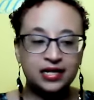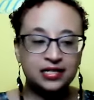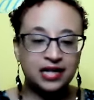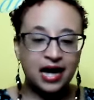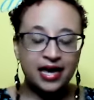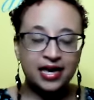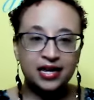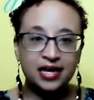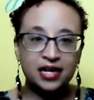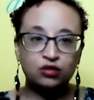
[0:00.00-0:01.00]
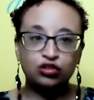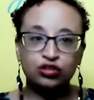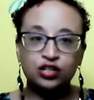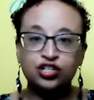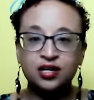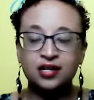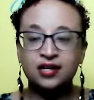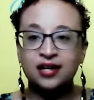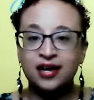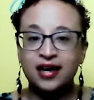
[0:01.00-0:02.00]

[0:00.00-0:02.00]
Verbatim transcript: and diet and nutrition